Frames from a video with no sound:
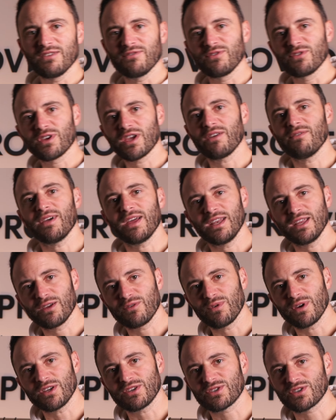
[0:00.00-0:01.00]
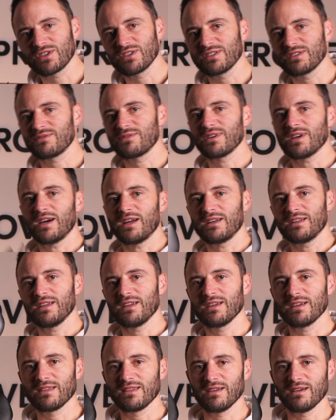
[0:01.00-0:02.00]
If you have any questions
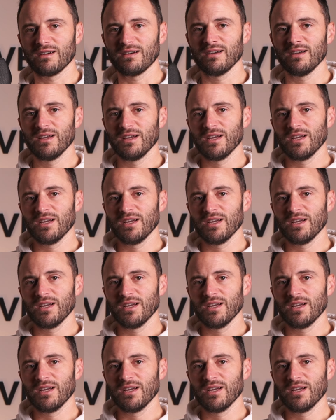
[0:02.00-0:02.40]
regarding the